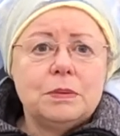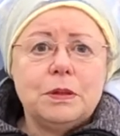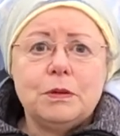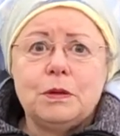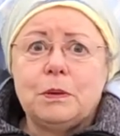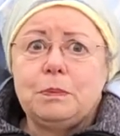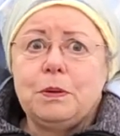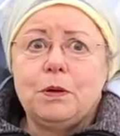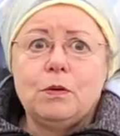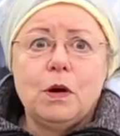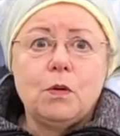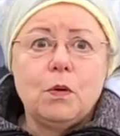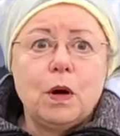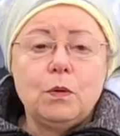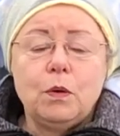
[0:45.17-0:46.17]

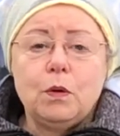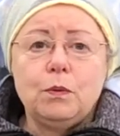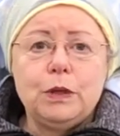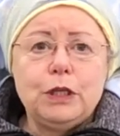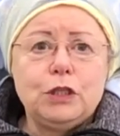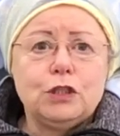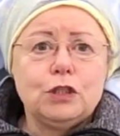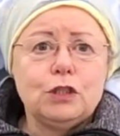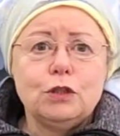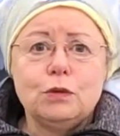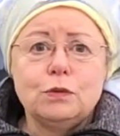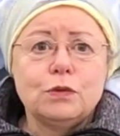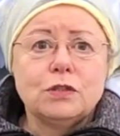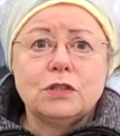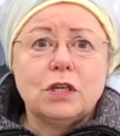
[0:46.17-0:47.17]
Pua, what will we
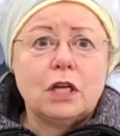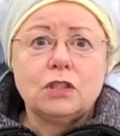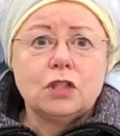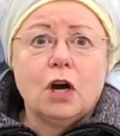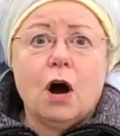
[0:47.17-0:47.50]
do? Such